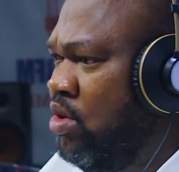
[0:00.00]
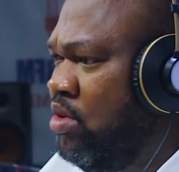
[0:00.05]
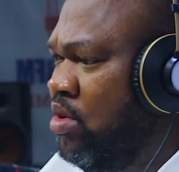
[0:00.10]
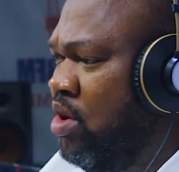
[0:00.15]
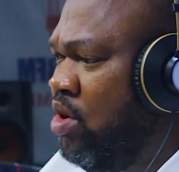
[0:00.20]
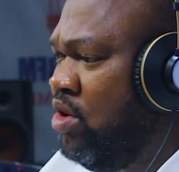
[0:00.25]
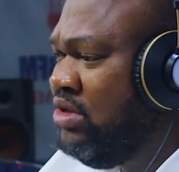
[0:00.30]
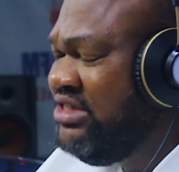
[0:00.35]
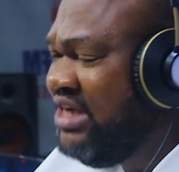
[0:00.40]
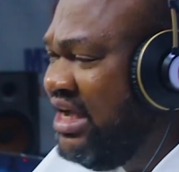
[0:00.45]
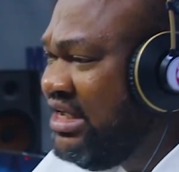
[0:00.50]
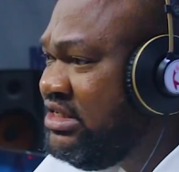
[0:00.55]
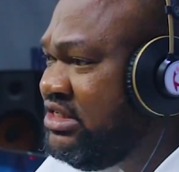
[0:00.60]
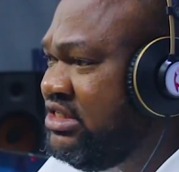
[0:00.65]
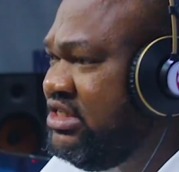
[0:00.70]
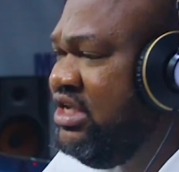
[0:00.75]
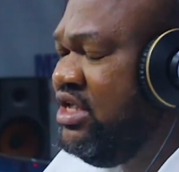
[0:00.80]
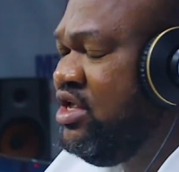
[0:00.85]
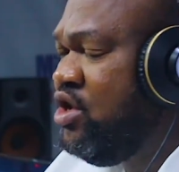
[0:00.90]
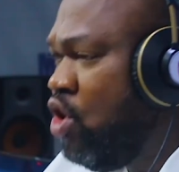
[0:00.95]

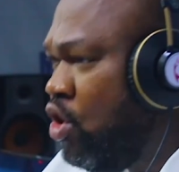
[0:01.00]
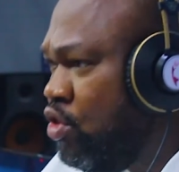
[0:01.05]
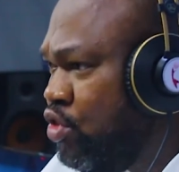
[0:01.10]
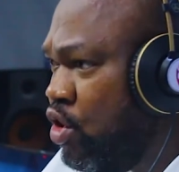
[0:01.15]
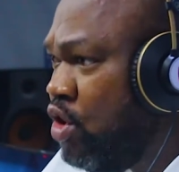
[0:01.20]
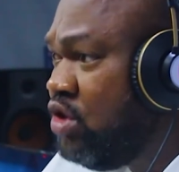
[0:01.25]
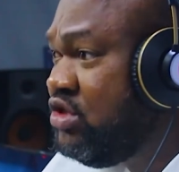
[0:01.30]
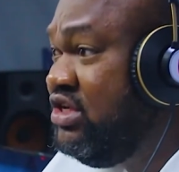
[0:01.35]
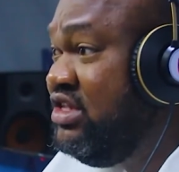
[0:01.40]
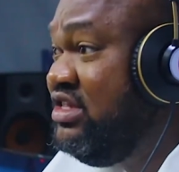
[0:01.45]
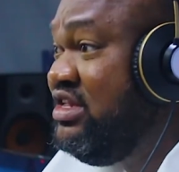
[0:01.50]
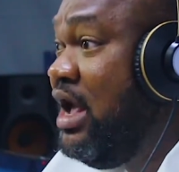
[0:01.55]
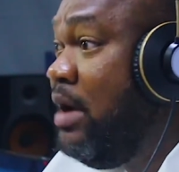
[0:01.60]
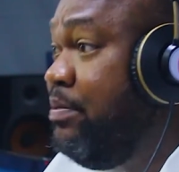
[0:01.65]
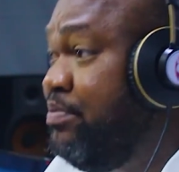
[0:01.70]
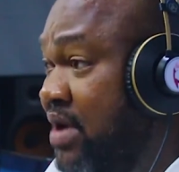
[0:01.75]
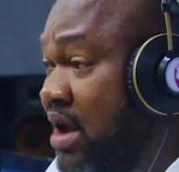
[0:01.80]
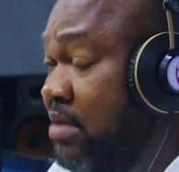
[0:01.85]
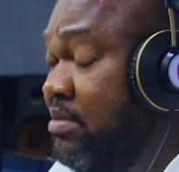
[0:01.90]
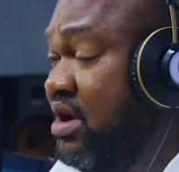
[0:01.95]
urgency in conducting their
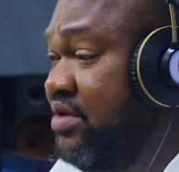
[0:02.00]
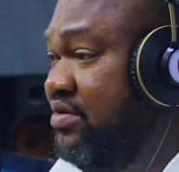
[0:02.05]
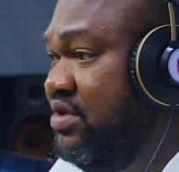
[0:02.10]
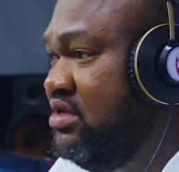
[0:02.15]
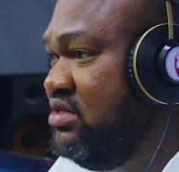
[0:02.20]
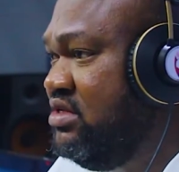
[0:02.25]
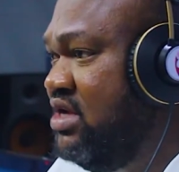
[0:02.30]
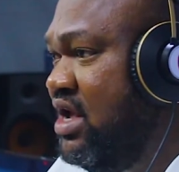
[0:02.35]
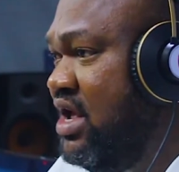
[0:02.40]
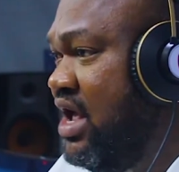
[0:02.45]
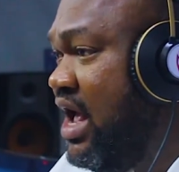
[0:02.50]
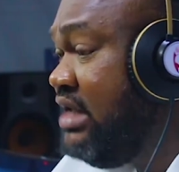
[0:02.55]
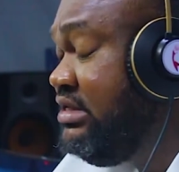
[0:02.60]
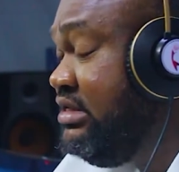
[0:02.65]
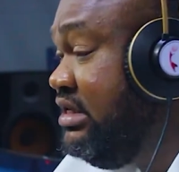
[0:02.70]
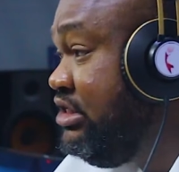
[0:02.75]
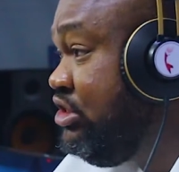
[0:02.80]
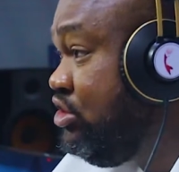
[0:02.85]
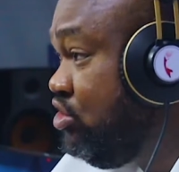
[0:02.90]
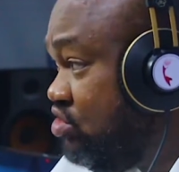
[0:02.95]
primaries as
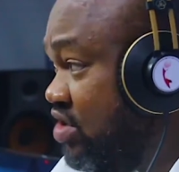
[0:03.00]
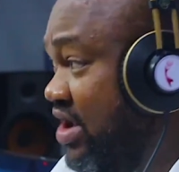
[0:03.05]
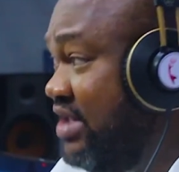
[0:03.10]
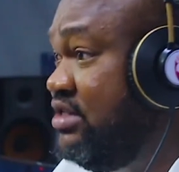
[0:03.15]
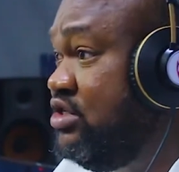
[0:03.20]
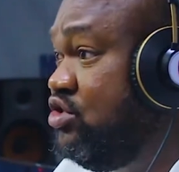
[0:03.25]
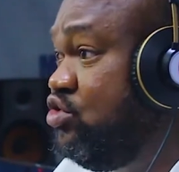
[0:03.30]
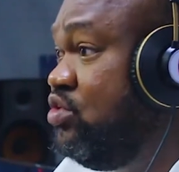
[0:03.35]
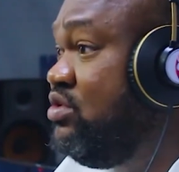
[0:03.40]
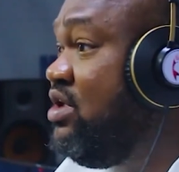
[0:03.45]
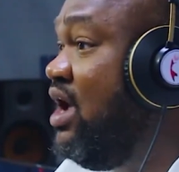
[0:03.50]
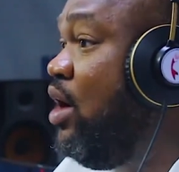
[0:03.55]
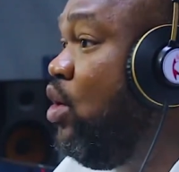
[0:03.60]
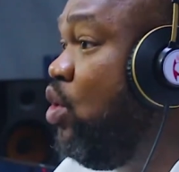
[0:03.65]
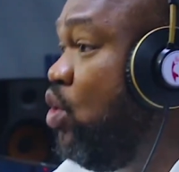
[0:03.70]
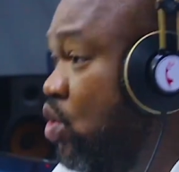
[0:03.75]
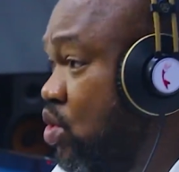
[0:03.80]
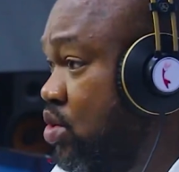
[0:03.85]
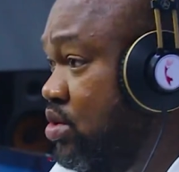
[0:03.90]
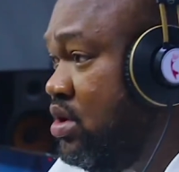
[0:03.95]
a threat to their
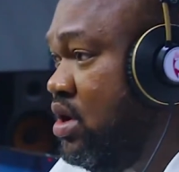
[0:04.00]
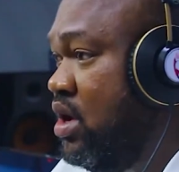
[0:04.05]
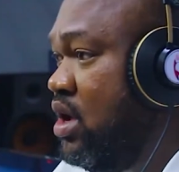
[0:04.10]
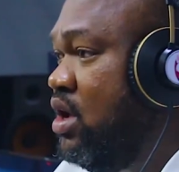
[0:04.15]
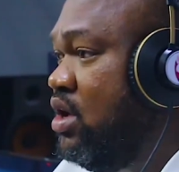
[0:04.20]
own,